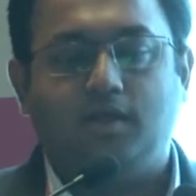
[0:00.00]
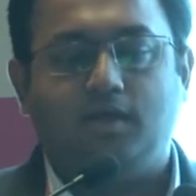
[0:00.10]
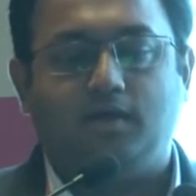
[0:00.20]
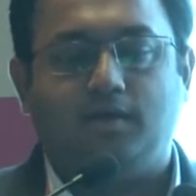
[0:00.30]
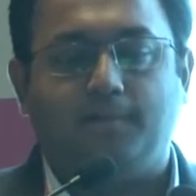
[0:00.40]

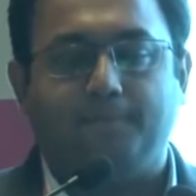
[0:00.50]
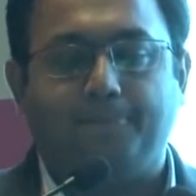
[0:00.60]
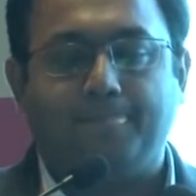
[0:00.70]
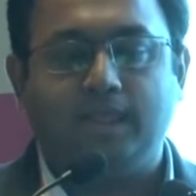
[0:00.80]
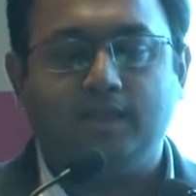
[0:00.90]

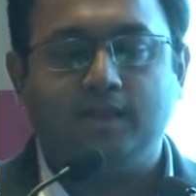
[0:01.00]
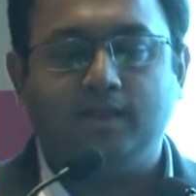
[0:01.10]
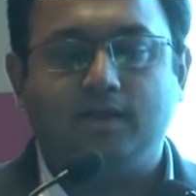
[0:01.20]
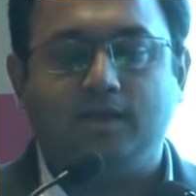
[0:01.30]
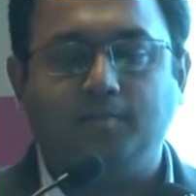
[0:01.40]
Um,
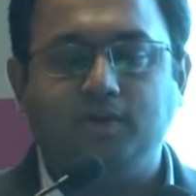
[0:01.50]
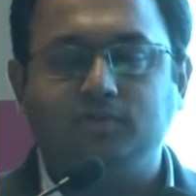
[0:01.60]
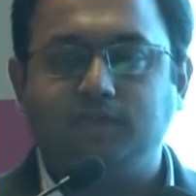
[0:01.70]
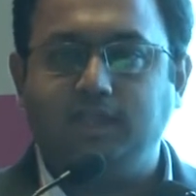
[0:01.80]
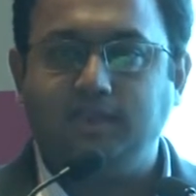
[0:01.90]
coming to
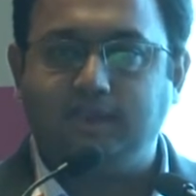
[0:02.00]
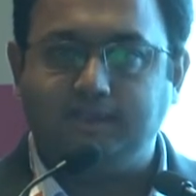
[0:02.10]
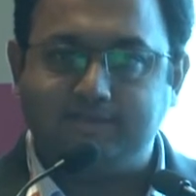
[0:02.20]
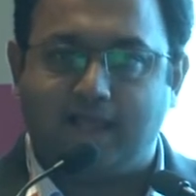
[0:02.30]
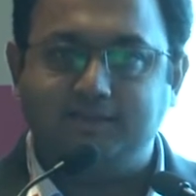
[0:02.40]
the key
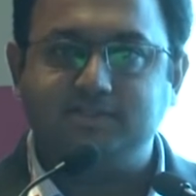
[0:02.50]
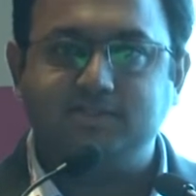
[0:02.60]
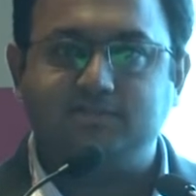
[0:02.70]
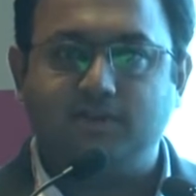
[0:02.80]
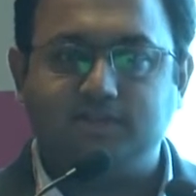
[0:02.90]

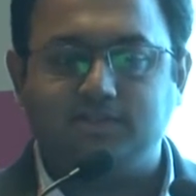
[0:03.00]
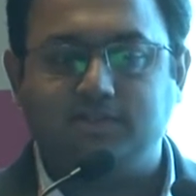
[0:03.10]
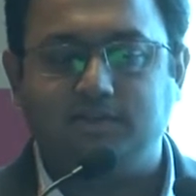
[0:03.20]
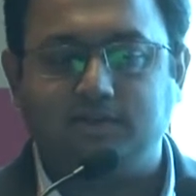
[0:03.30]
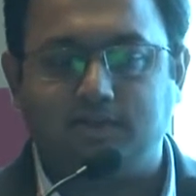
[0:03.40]
challenges faced
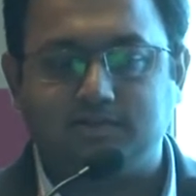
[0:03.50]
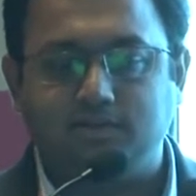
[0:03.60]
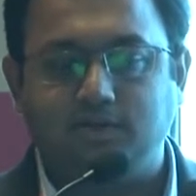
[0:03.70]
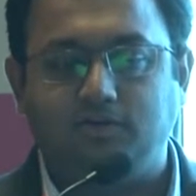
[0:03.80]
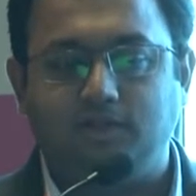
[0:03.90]
in the
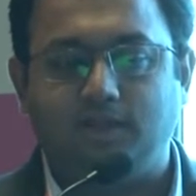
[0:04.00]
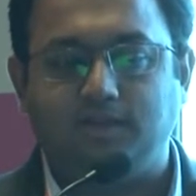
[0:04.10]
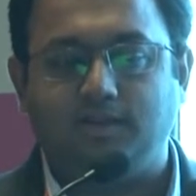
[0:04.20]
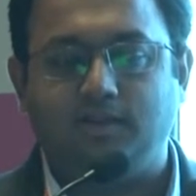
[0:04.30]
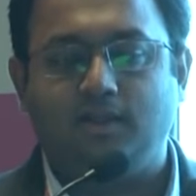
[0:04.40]
industry today, I
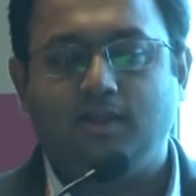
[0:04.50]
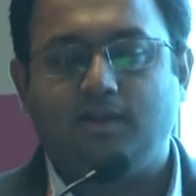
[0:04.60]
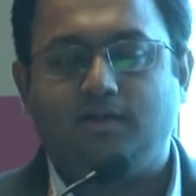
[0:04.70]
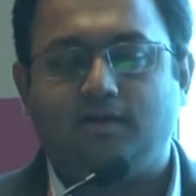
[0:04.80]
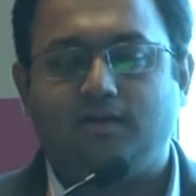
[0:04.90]
think
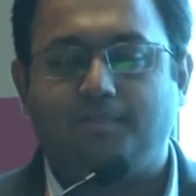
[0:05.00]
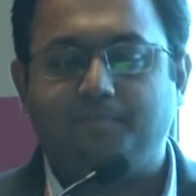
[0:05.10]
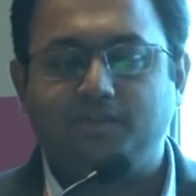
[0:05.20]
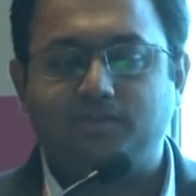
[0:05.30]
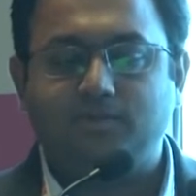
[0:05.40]
uh,
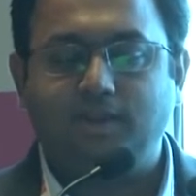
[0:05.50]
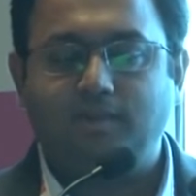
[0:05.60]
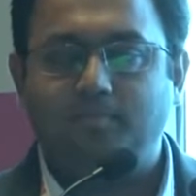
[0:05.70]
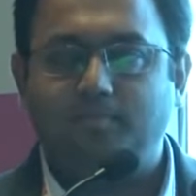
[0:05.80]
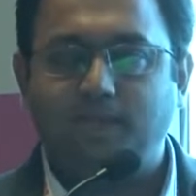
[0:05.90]
the
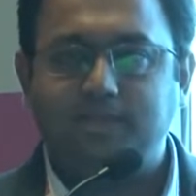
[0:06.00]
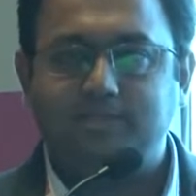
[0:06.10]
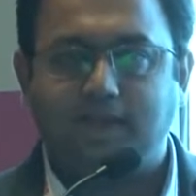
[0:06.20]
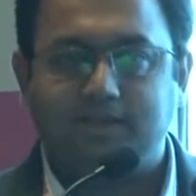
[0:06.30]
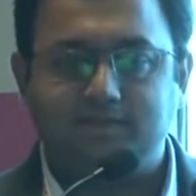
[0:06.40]
three big
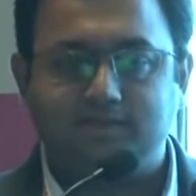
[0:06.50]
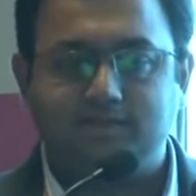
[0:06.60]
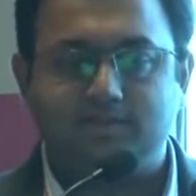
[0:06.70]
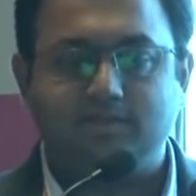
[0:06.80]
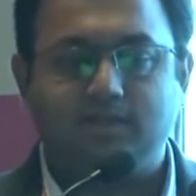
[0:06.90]

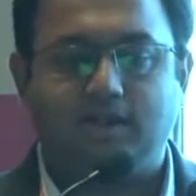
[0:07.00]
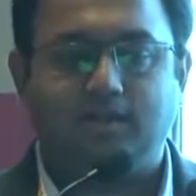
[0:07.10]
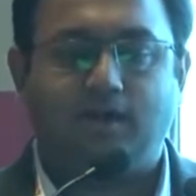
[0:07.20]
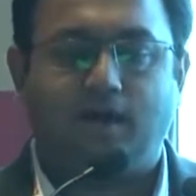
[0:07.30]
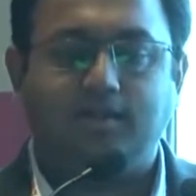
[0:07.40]
challenges
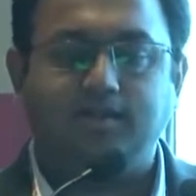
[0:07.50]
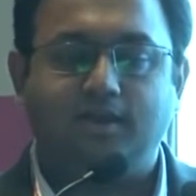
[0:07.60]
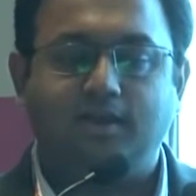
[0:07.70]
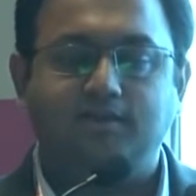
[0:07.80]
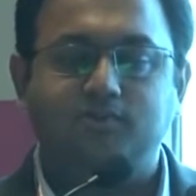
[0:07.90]
that are
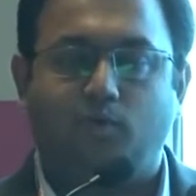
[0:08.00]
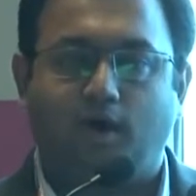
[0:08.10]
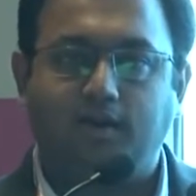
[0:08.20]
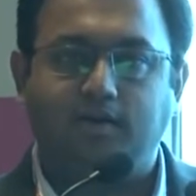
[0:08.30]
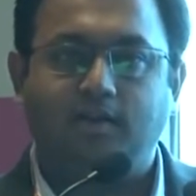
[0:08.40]
there is
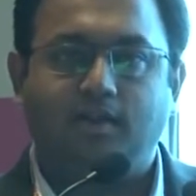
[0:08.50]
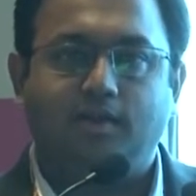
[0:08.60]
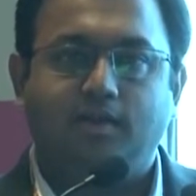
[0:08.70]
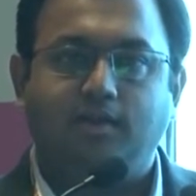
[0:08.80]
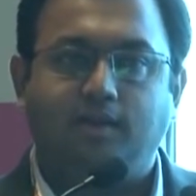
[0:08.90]
one,
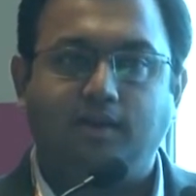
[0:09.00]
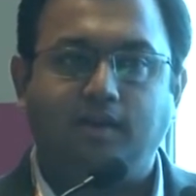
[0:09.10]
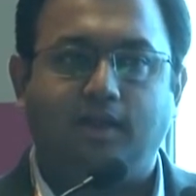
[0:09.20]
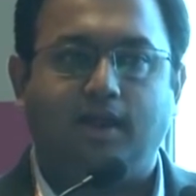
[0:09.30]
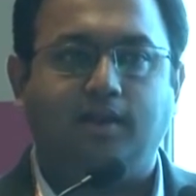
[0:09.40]

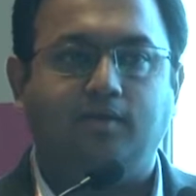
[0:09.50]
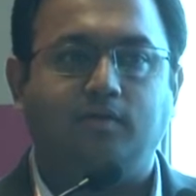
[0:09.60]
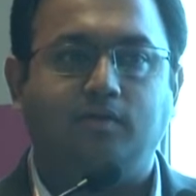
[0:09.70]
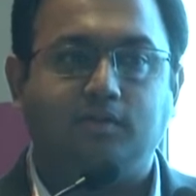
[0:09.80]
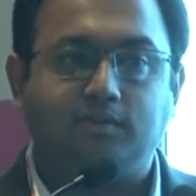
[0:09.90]
grid and
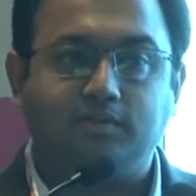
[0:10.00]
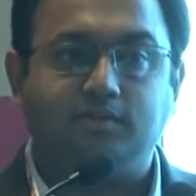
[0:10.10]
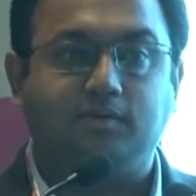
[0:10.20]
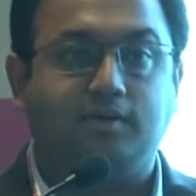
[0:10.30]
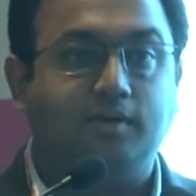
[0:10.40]

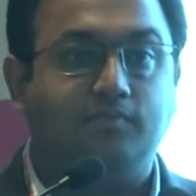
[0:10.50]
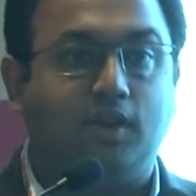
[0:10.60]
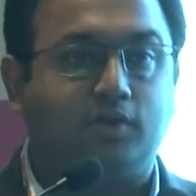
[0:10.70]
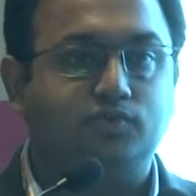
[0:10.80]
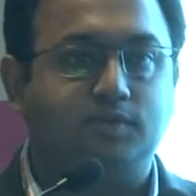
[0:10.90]
the grid
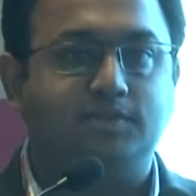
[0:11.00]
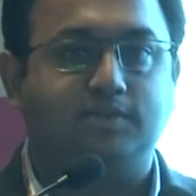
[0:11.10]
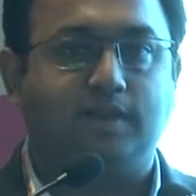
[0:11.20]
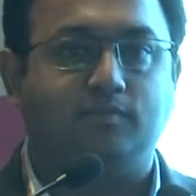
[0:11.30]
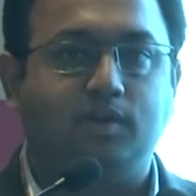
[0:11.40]
fluctuation
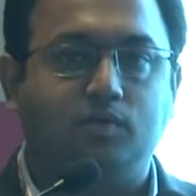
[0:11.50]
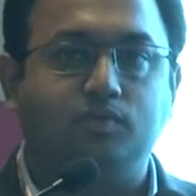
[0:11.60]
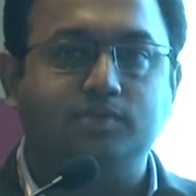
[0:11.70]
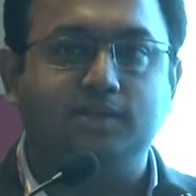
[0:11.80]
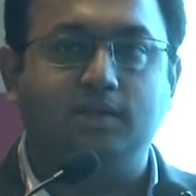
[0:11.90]
that we
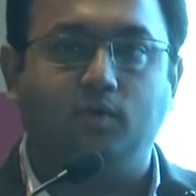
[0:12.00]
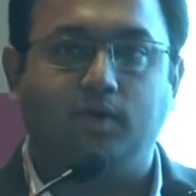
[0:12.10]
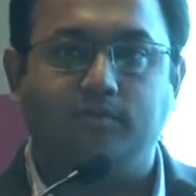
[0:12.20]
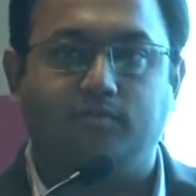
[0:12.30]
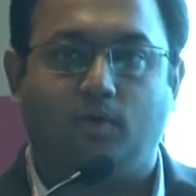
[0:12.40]
could see
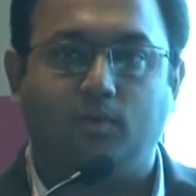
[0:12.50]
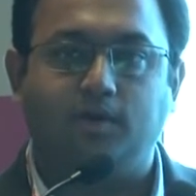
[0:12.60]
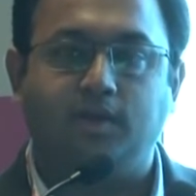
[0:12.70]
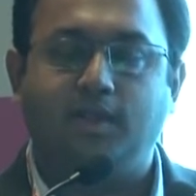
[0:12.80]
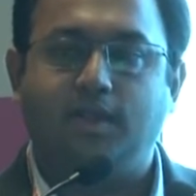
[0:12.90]
going
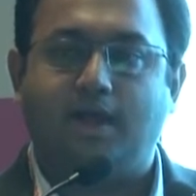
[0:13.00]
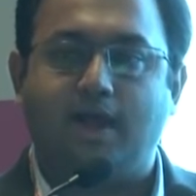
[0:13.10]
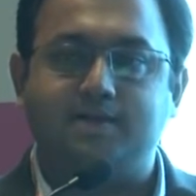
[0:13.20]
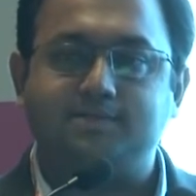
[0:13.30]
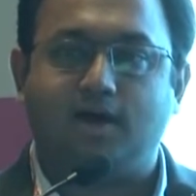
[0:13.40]
forward
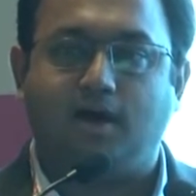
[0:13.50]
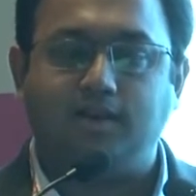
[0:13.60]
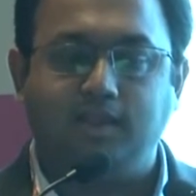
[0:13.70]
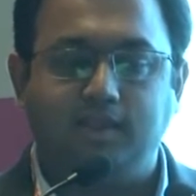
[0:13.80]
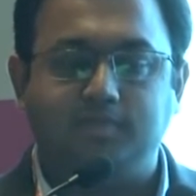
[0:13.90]
as
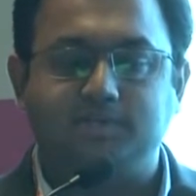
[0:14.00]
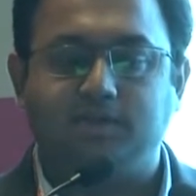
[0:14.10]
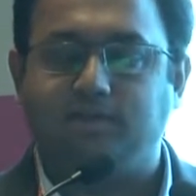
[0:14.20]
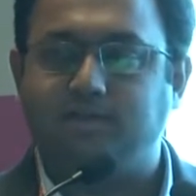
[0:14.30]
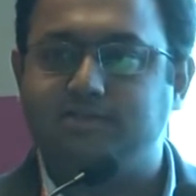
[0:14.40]
RE keeps
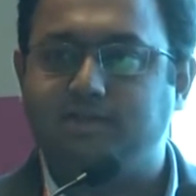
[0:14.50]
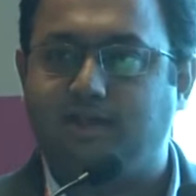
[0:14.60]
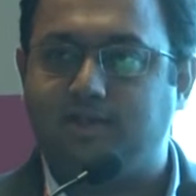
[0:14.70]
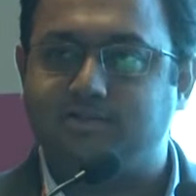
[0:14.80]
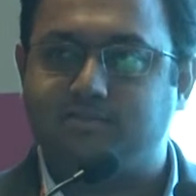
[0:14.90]

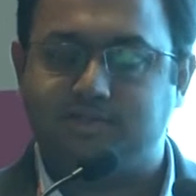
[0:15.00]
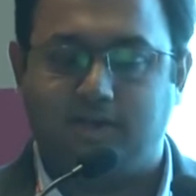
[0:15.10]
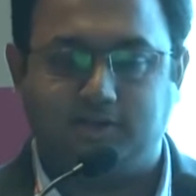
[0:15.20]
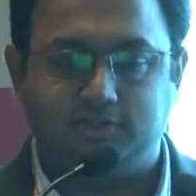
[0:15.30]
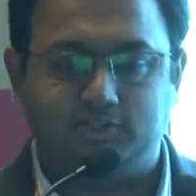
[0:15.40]
increasing as a
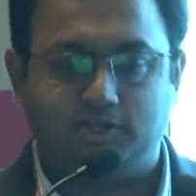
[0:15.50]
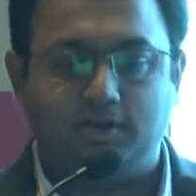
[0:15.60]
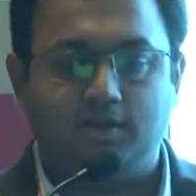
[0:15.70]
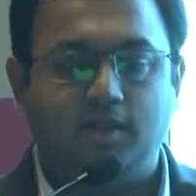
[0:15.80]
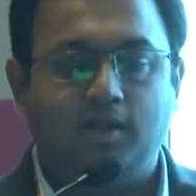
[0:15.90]
percentage share
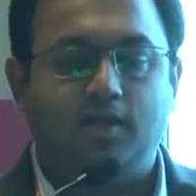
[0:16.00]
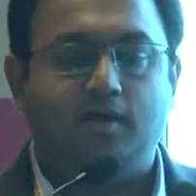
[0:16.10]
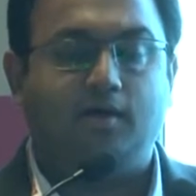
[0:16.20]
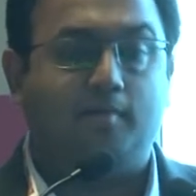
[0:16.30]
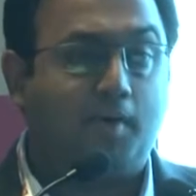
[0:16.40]

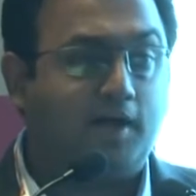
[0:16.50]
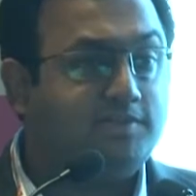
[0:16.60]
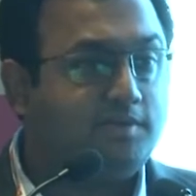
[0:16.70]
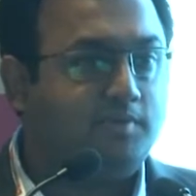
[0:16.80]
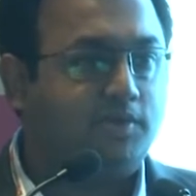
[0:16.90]
uh,
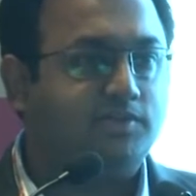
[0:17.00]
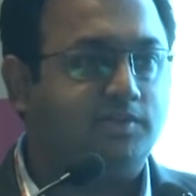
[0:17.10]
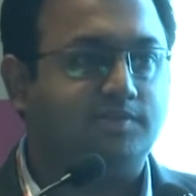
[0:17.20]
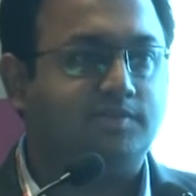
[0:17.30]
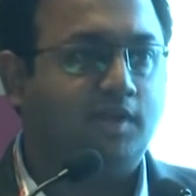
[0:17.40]
margin
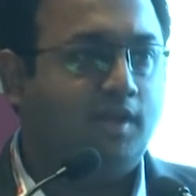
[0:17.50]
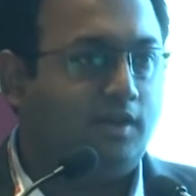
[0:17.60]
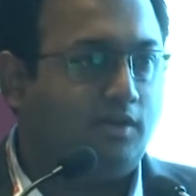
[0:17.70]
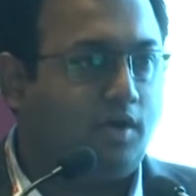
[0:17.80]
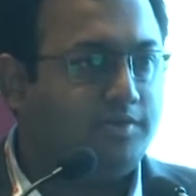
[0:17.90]
pressures,
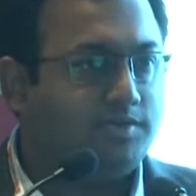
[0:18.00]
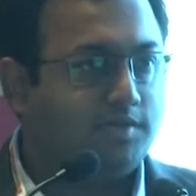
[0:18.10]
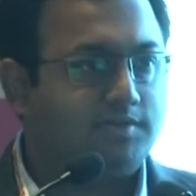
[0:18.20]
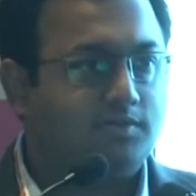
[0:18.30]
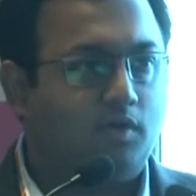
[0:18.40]
not
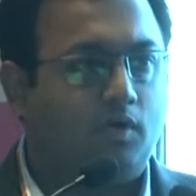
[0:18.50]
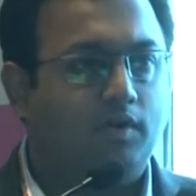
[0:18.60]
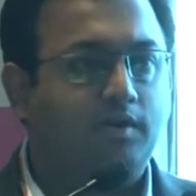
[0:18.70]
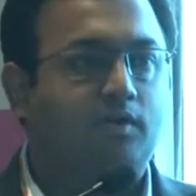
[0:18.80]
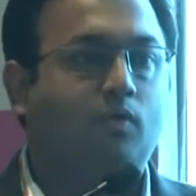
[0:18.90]
just
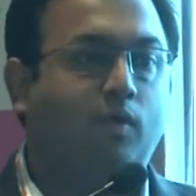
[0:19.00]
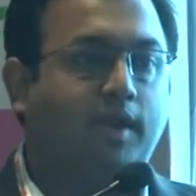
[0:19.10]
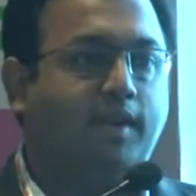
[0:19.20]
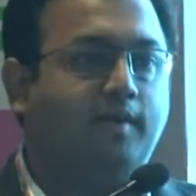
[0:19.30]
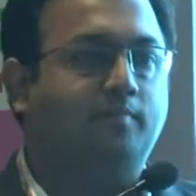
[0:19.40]
on
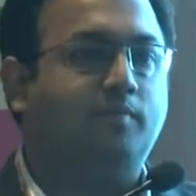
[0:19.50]
O&M,